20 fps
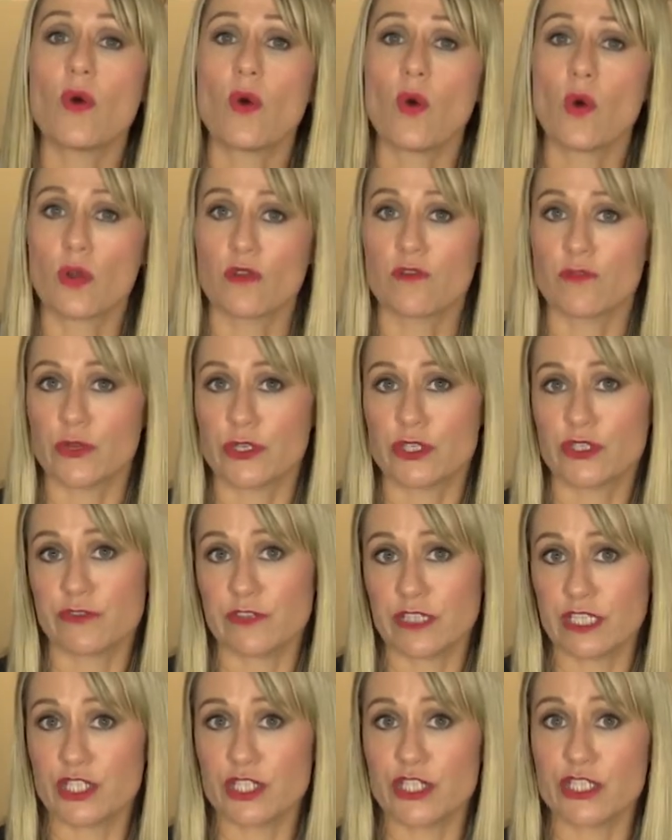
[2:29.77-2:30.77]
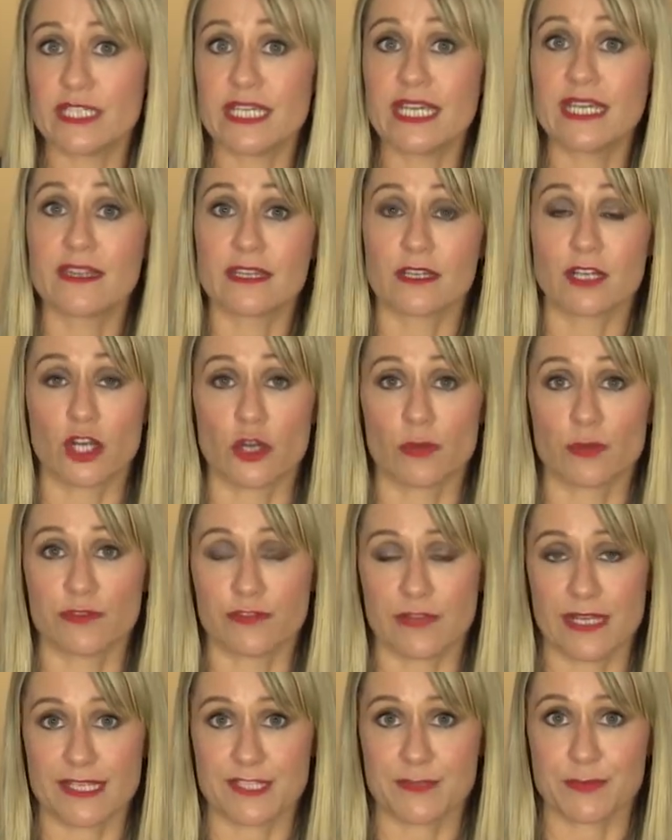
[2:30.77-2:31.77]
all of which featured in the Global
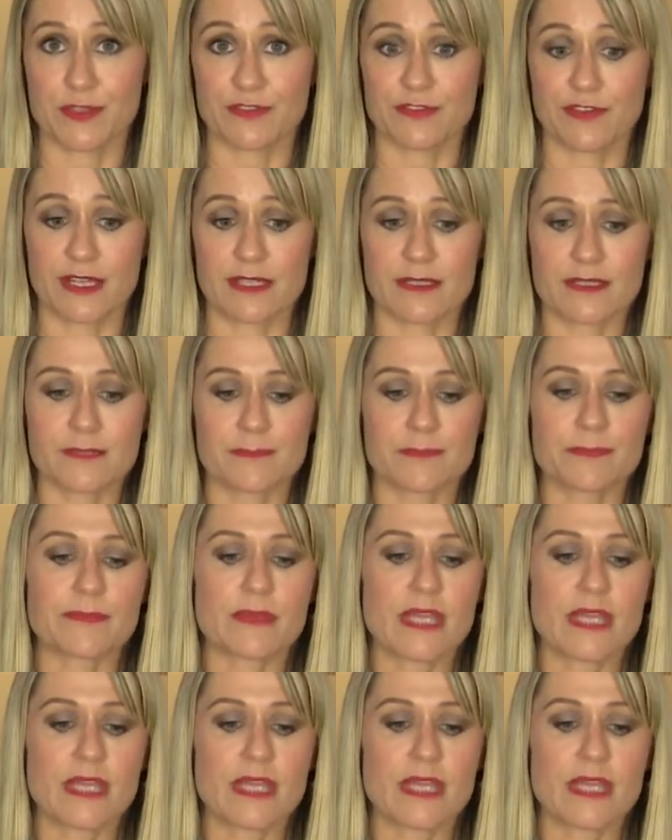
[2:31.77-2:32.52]
Felxible Fund.